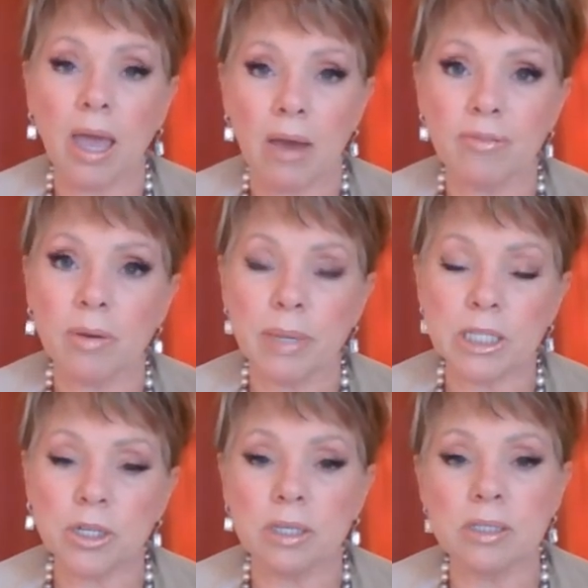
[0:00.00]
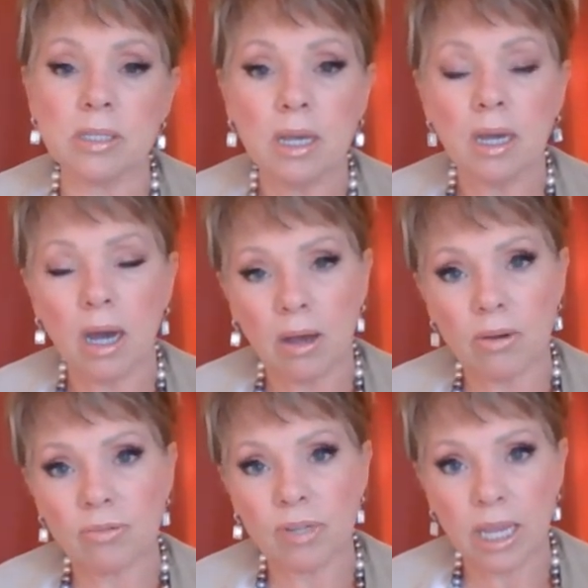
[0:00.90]
affirmations
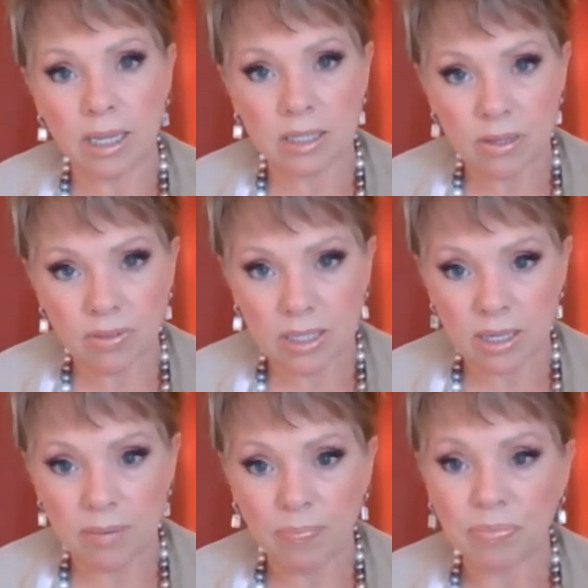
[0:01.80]
of negativity.